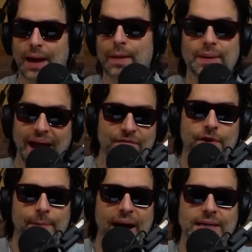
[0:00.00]
And maybe
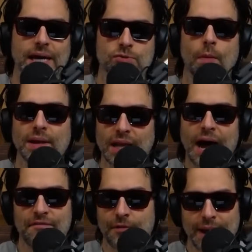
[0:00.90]
every podcast will be
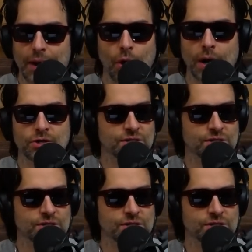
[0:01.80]
live from now on,